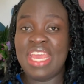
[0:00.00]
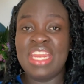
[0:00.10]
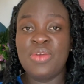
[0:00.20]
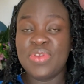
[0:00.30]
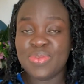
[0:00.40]

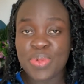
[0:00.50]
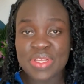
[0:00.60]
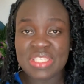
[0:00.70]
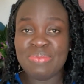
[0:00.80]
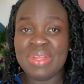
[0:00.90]
any
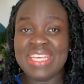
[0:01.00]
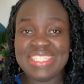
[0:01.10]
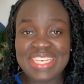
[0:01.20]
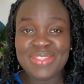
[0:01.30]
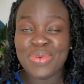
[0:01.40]

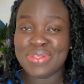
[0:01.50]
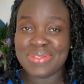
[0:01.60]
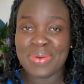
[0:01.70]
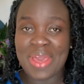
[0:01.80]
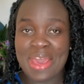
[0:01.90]
responsibilities
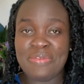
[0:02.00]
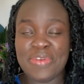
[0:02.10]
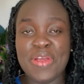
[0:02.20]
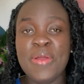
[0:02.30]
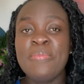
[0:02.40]

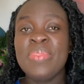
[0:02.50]
whatsoever,